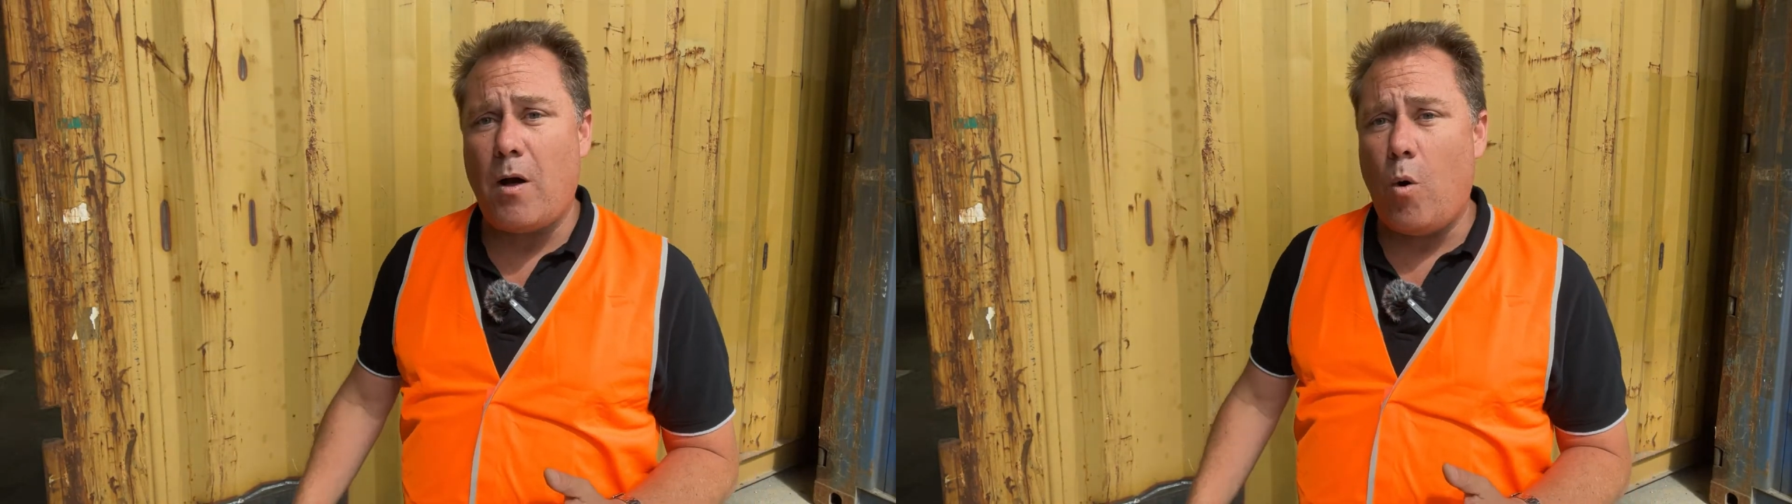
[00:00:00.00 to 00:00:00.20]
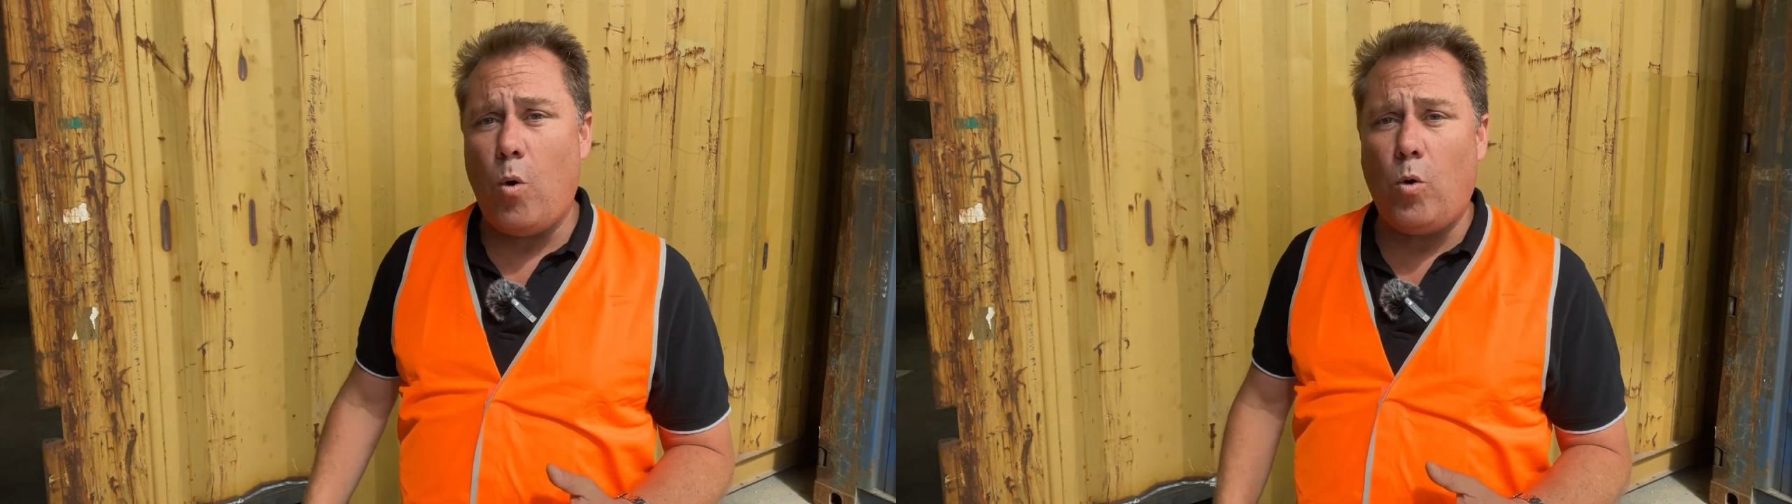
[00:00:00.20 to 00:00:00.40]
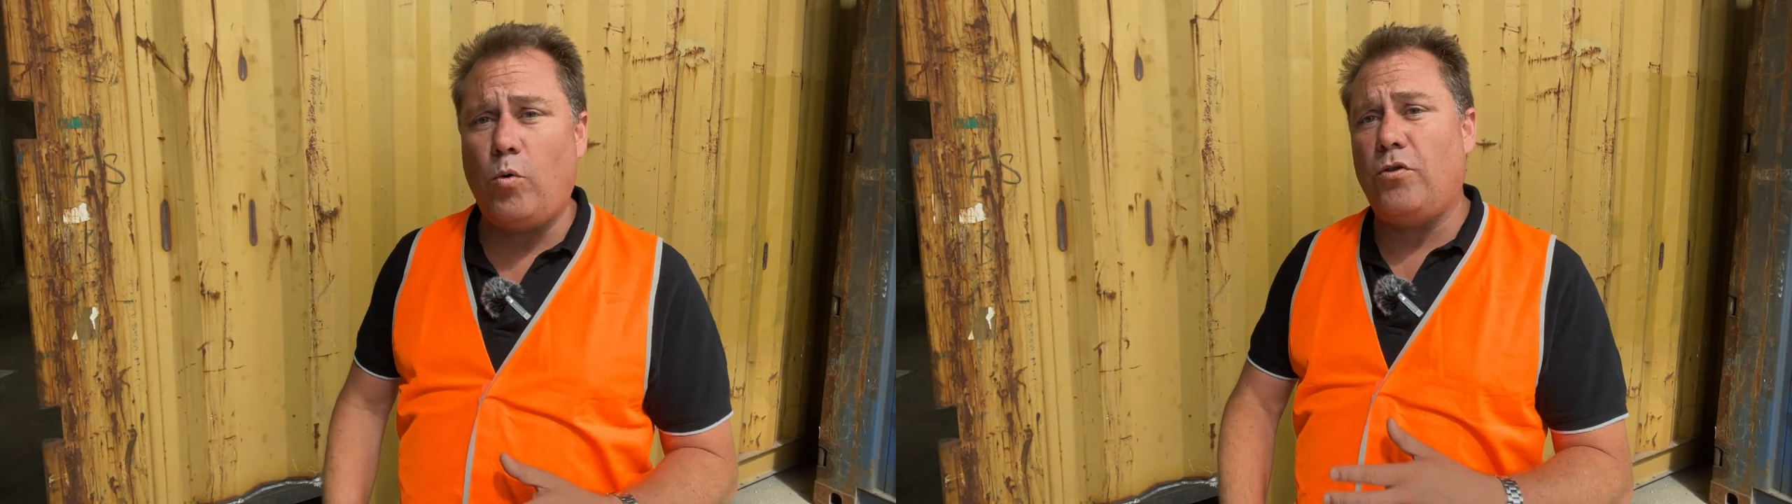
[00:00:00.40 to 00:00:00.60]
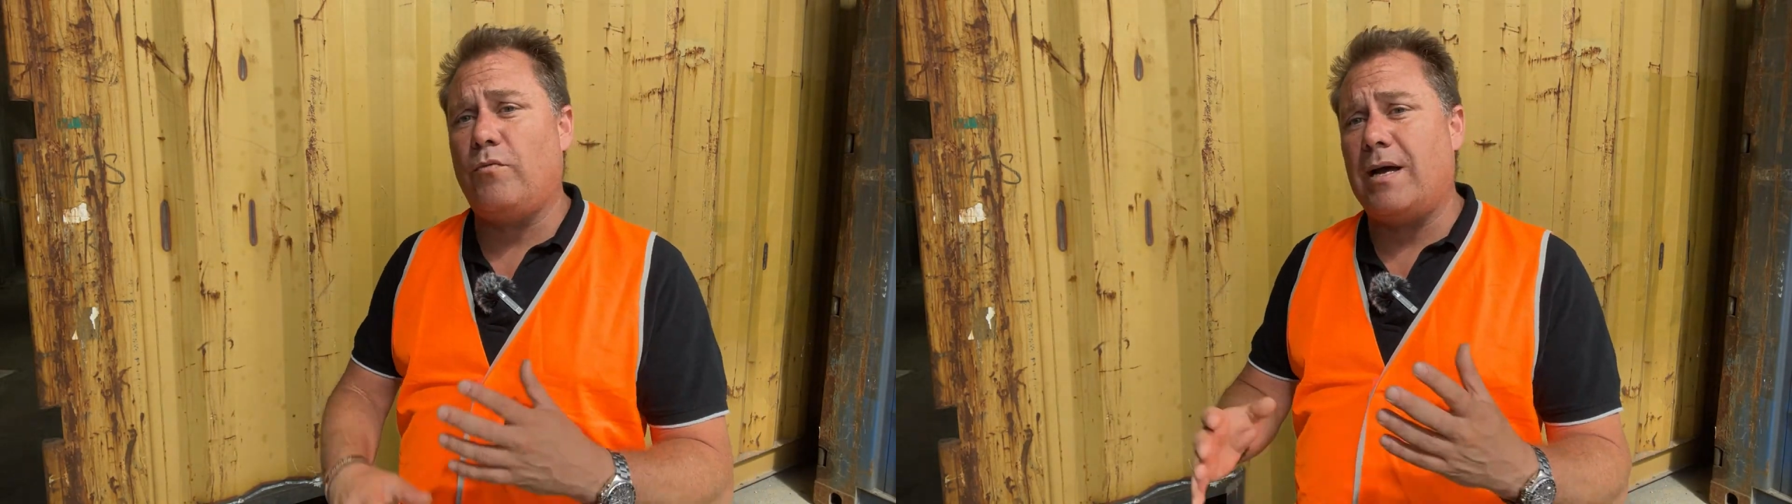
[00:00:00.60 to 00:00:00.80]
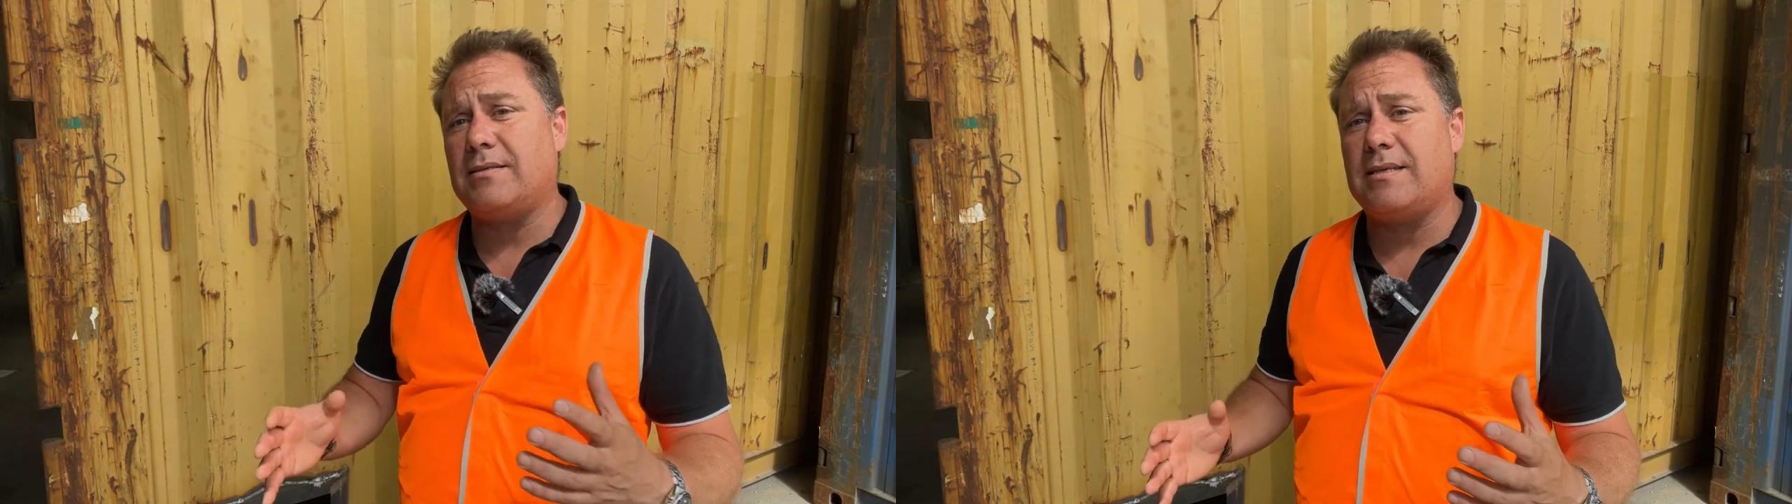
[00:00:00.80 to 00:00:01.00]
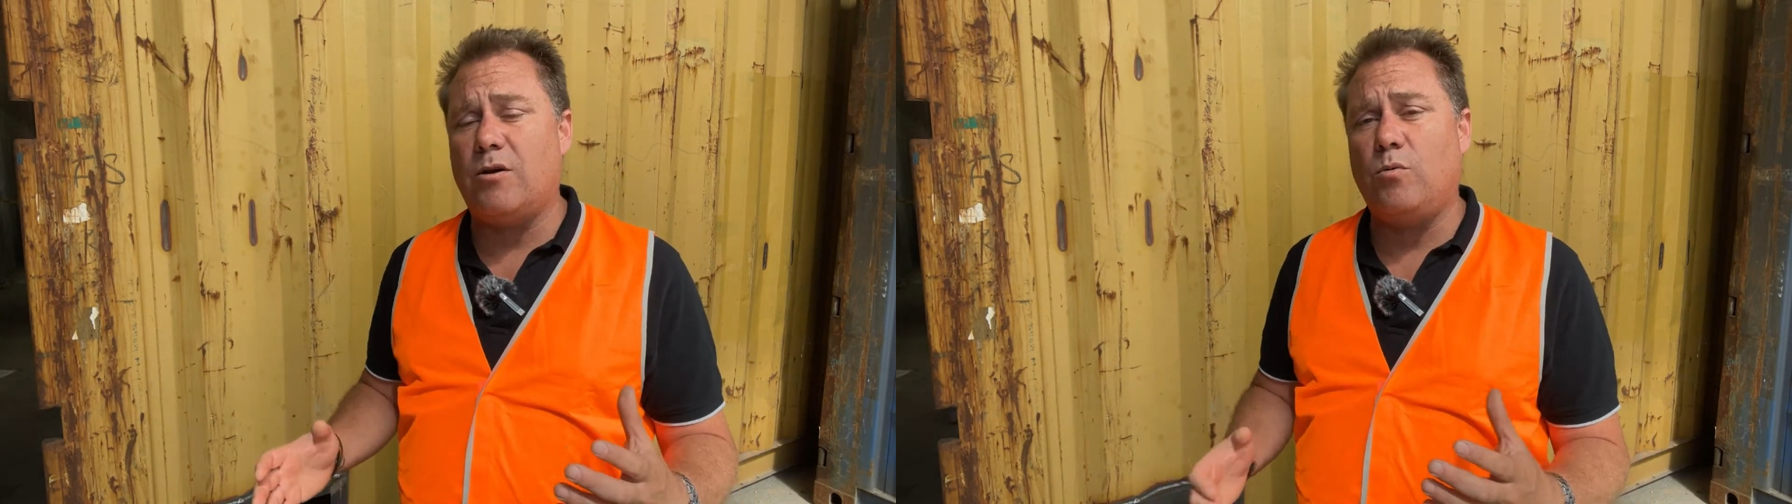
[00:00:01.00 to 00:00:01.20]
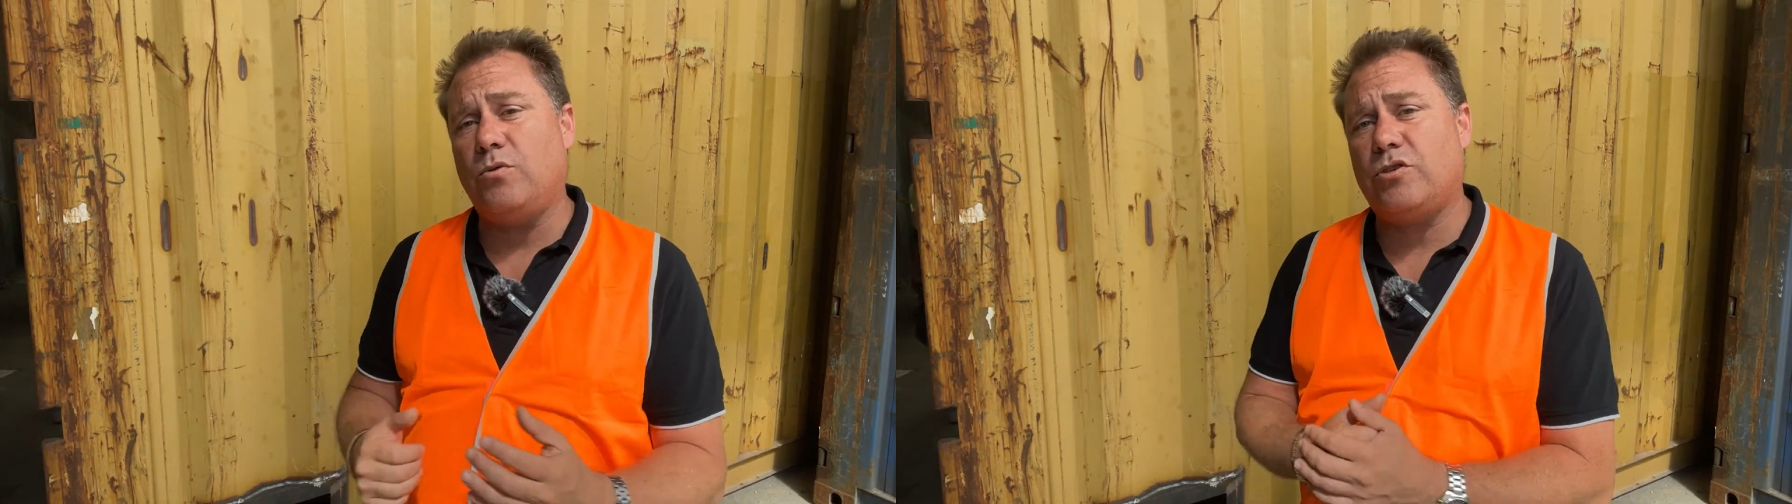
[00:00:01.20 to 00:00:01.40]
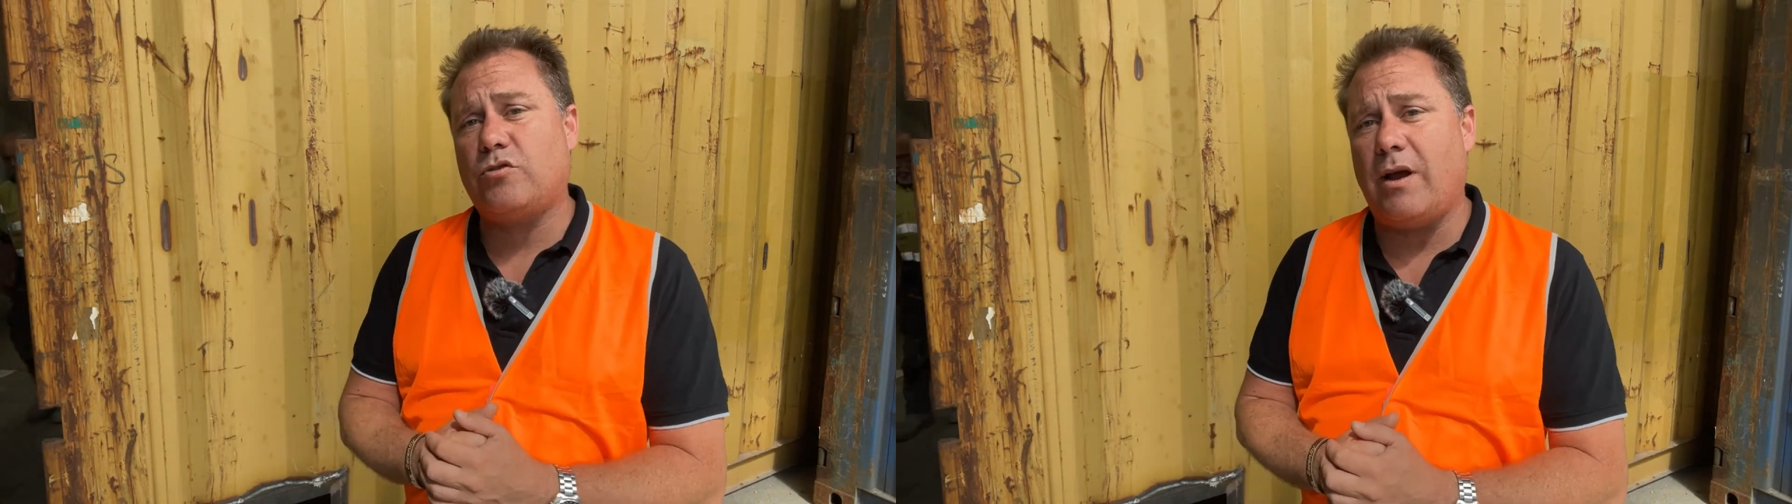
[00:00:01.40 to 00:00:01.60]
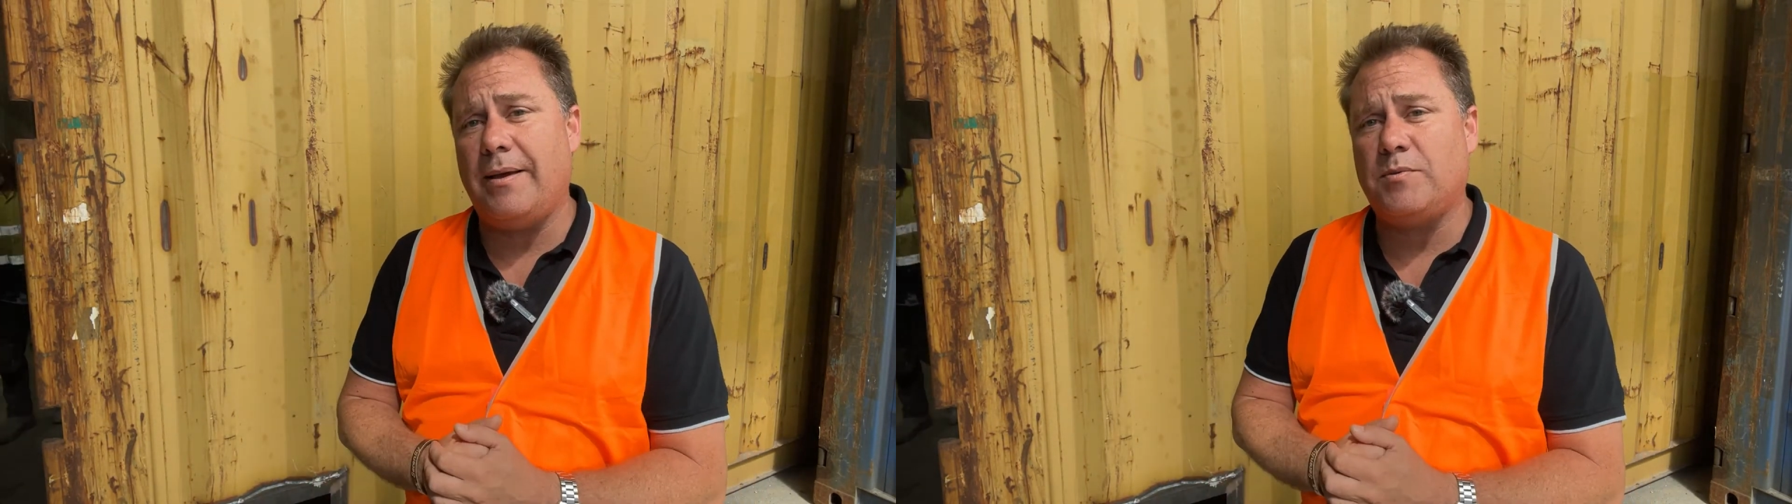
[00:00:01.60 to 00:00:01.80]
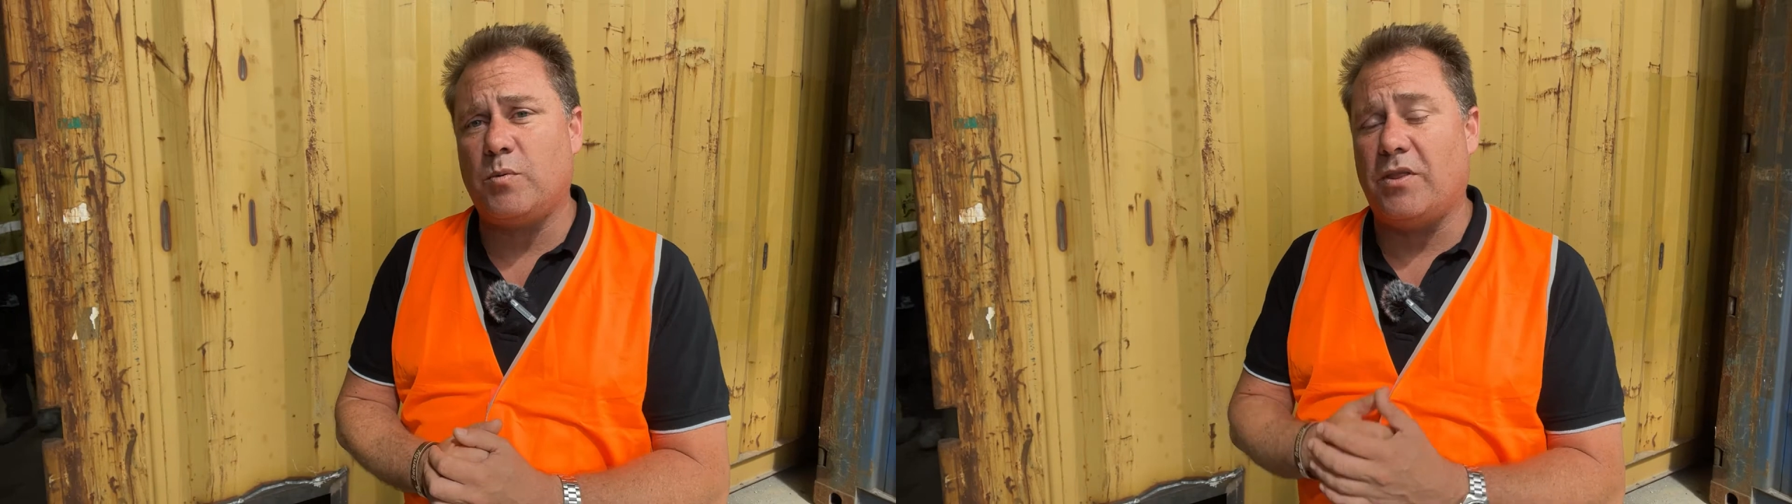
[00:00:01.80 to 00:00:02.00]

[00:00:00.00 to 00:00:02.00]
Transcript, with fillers: all the rust and all the scrapes